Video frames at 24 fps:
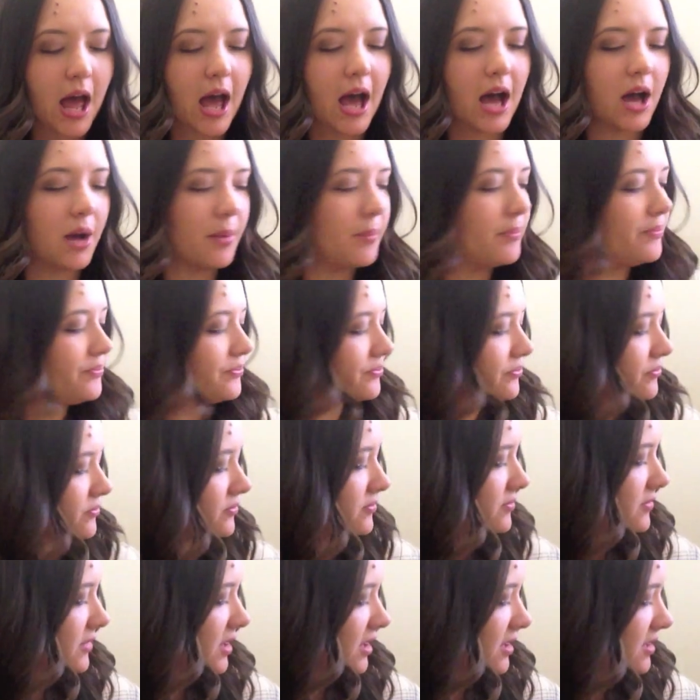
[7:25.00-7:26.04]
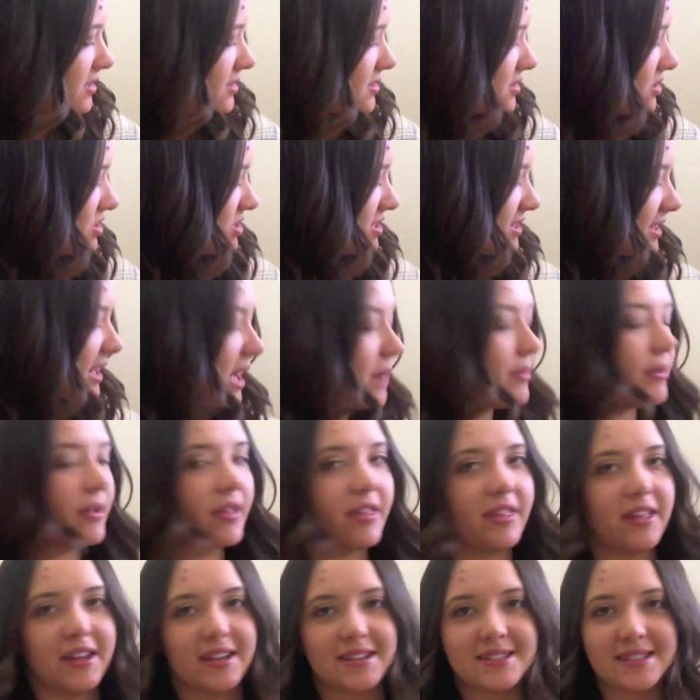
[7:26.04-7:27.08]
So just a couple
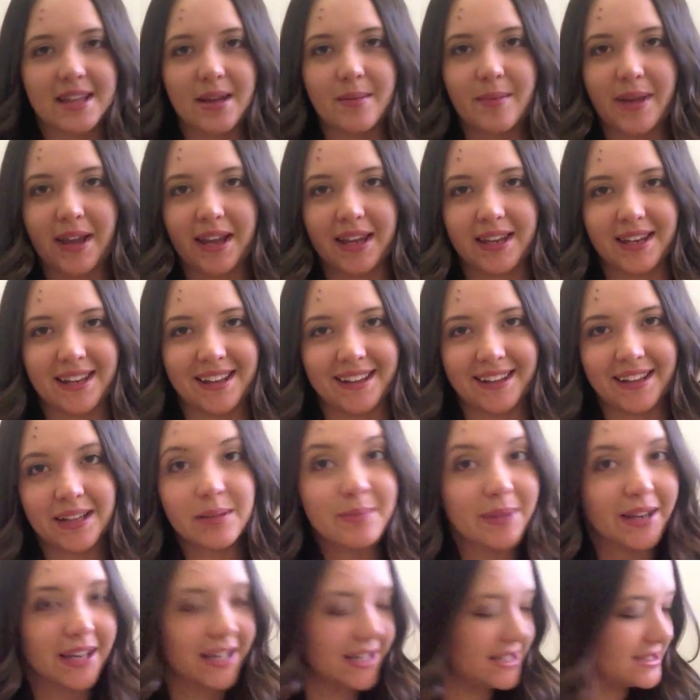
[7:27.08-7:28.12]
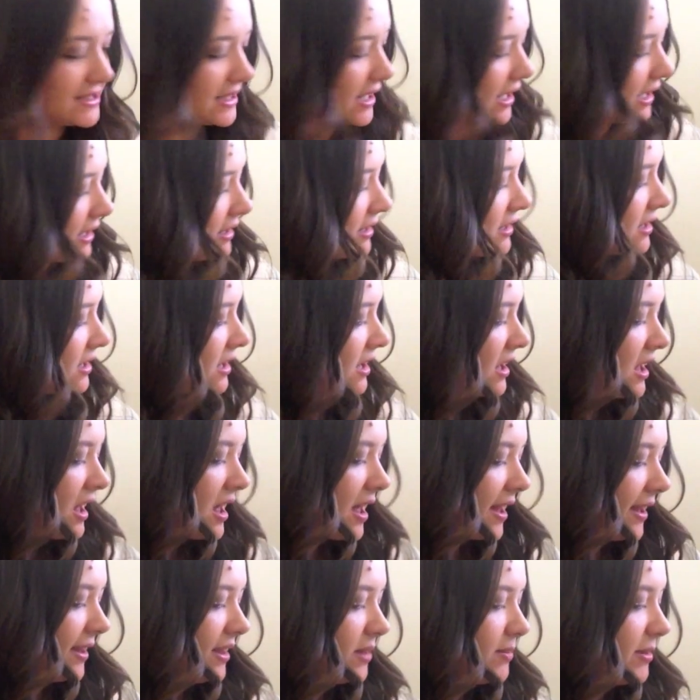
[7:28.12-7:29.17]
of things that make it a little bit easier
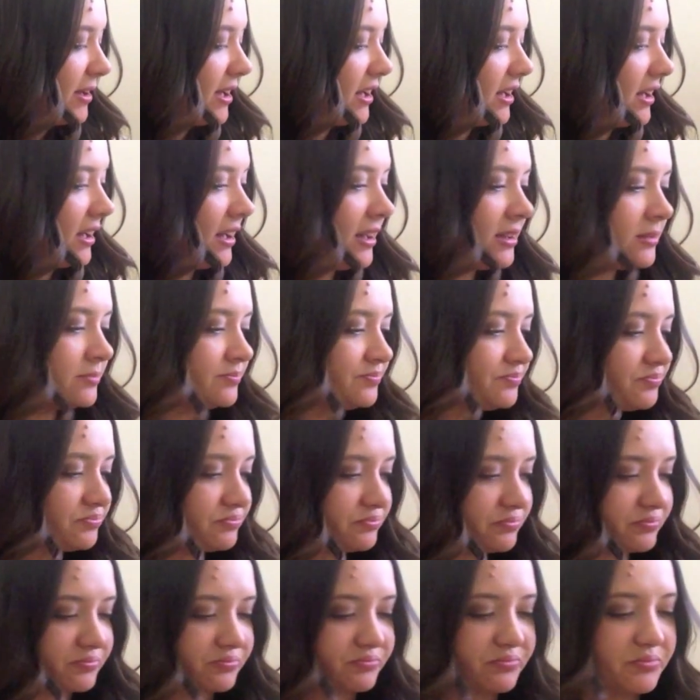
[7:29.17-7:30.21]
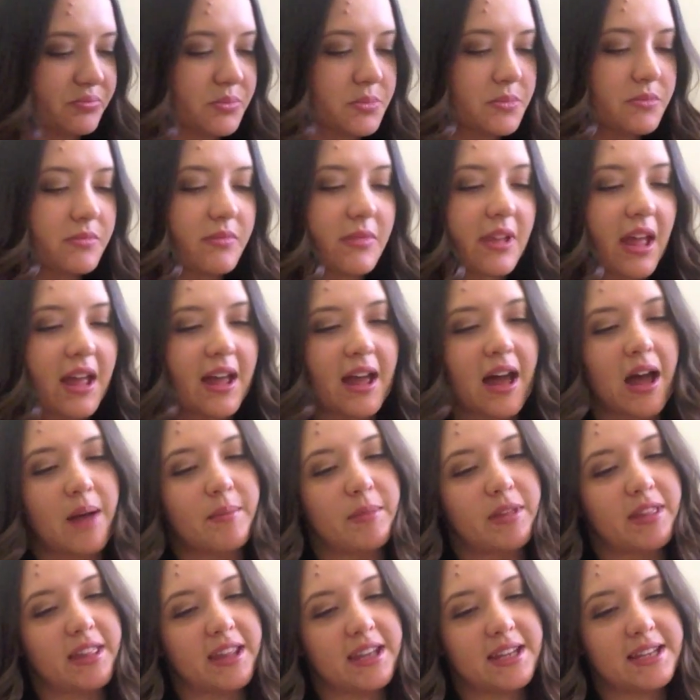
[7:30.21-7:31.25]
in the beginning.
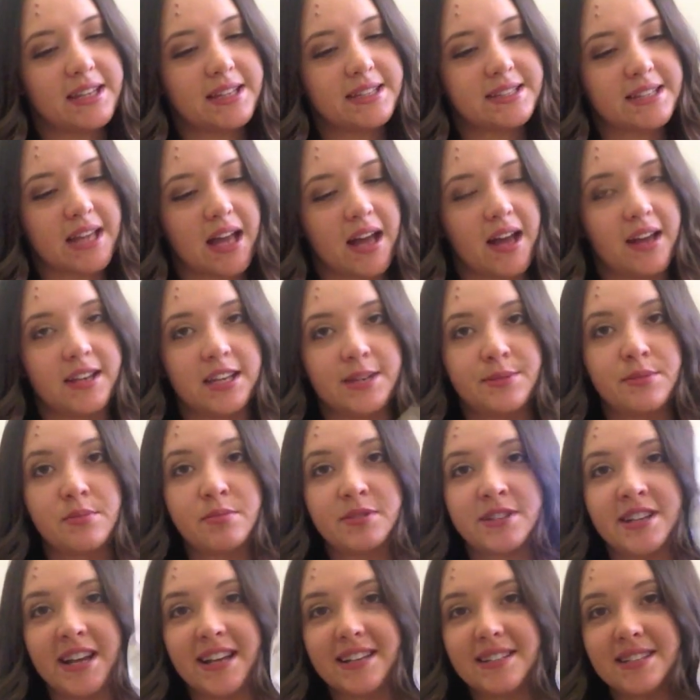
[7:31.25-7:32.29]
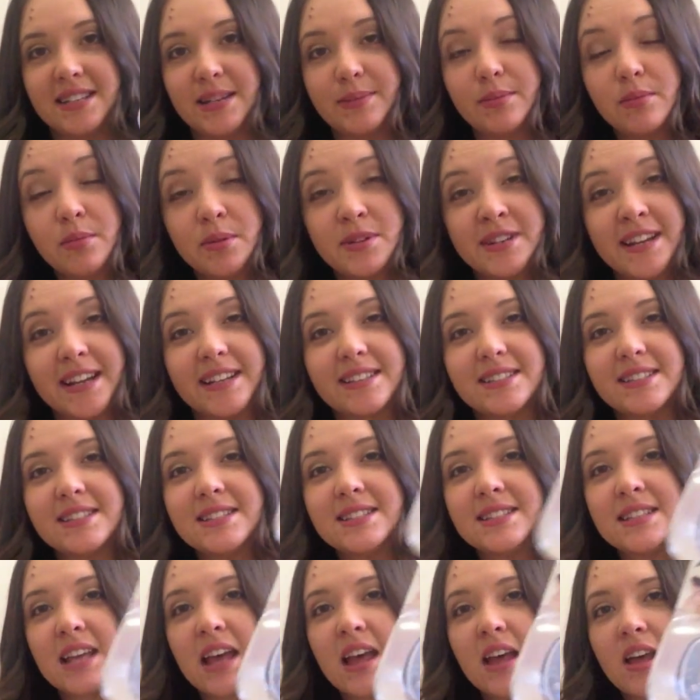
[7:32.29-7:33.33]
These are nipple
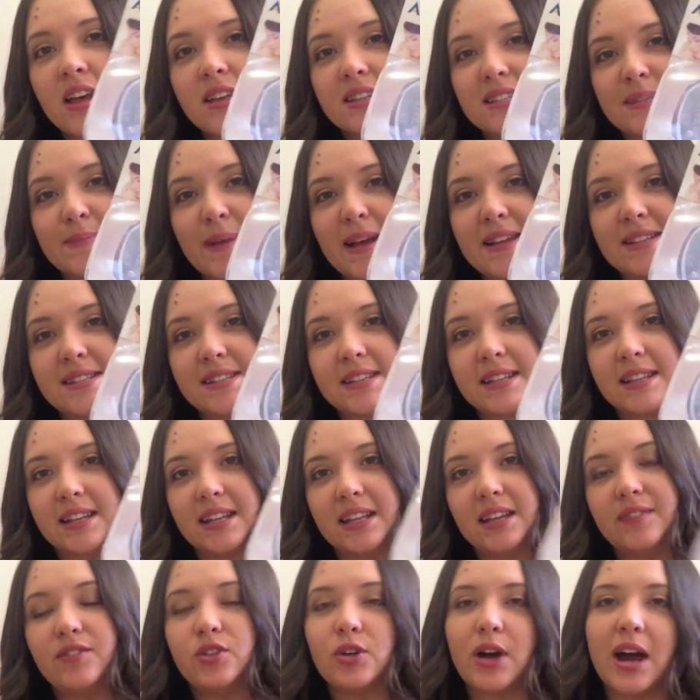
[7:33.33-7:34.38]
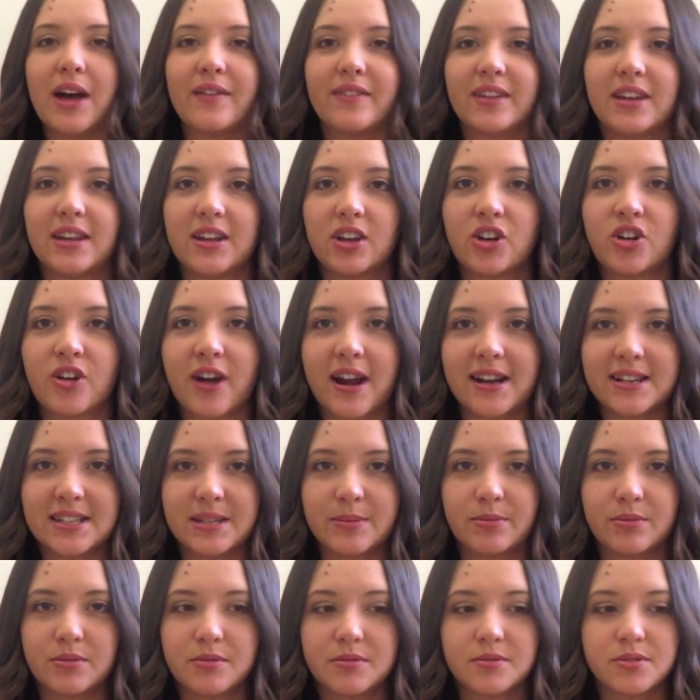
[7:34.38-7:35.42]
protectors. So basically, if you're having cracked
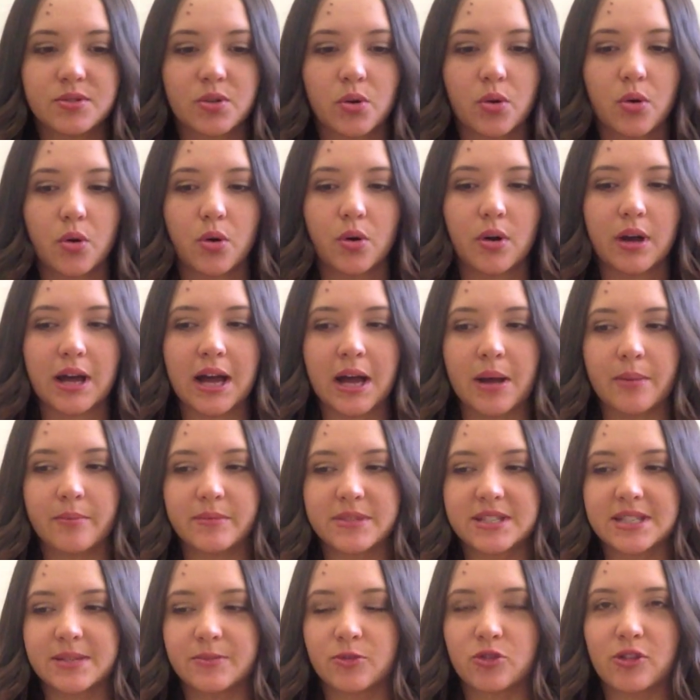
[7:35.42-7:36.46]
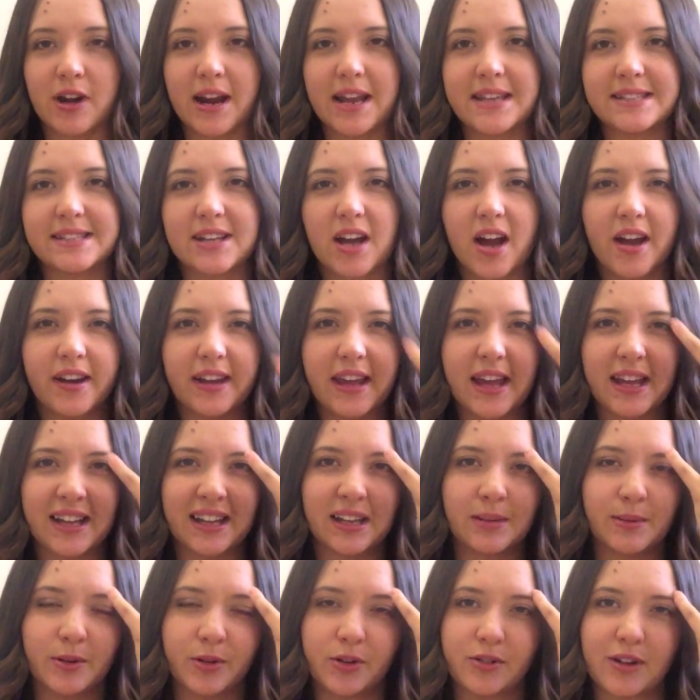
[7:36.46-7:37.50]
nipples or some grazing, I only had a
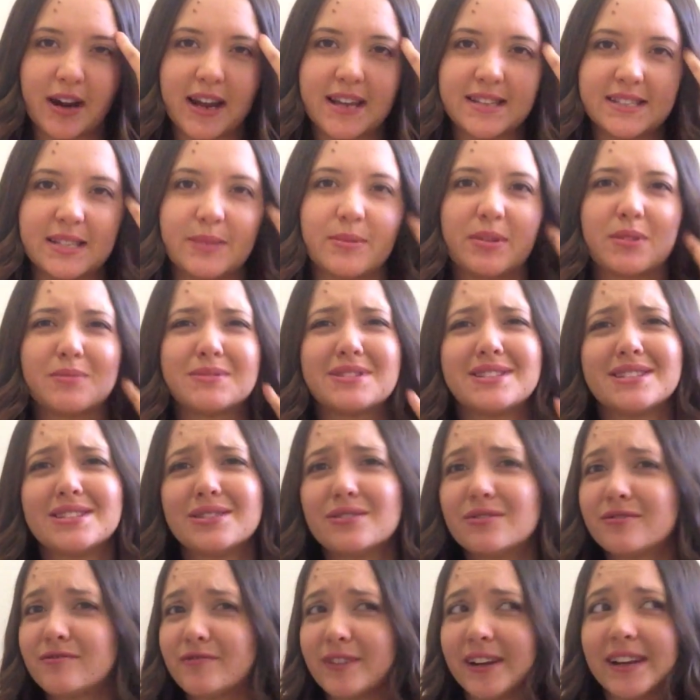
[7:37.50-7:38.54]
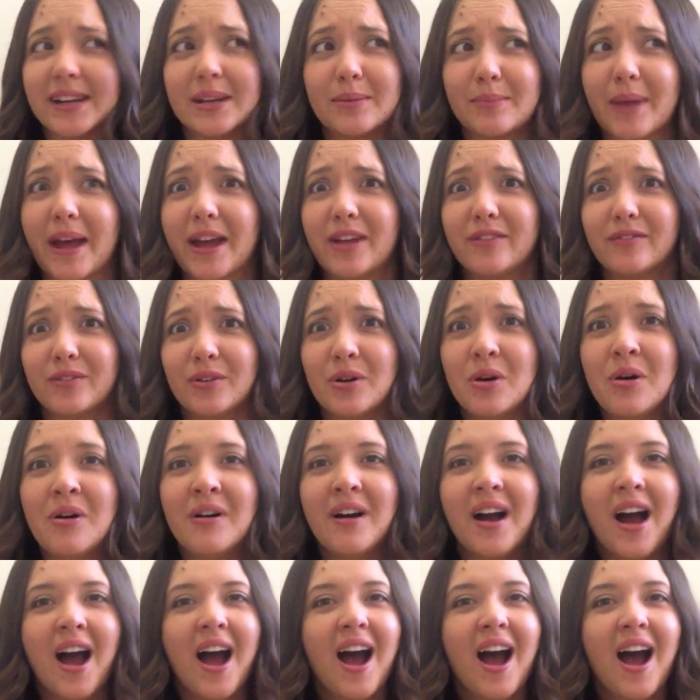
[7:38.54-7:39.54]
little bit of grazing, but it was still freaking painful